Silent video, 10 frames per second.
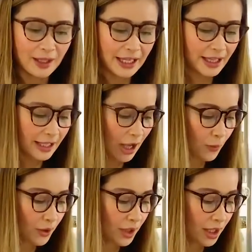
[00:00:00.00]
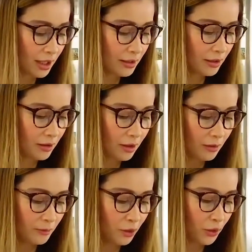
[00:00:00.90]
we get our
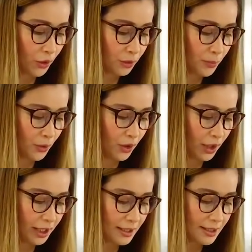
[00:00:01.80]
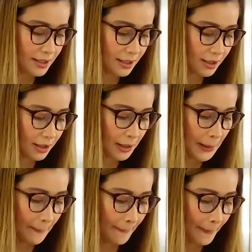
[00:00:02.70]
cooked prawns,
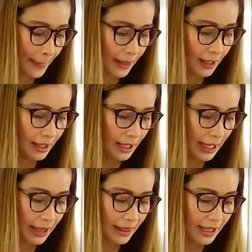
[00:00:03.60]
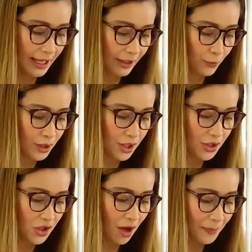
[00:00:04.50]
and then we'll
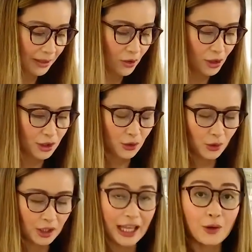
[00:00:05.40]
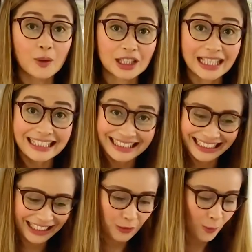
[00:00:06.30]
just chop it also like what we
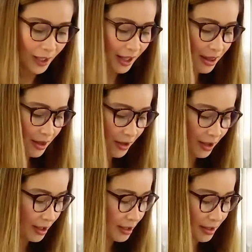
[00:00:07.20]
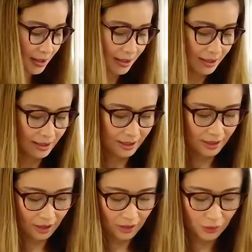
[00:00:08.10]
did with the
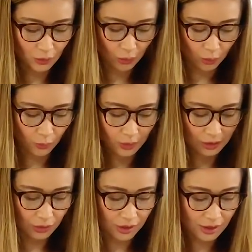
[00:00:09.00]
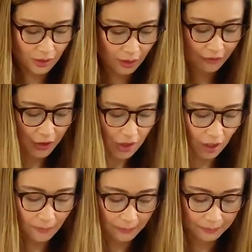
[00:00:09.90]
roe. So just rough chop.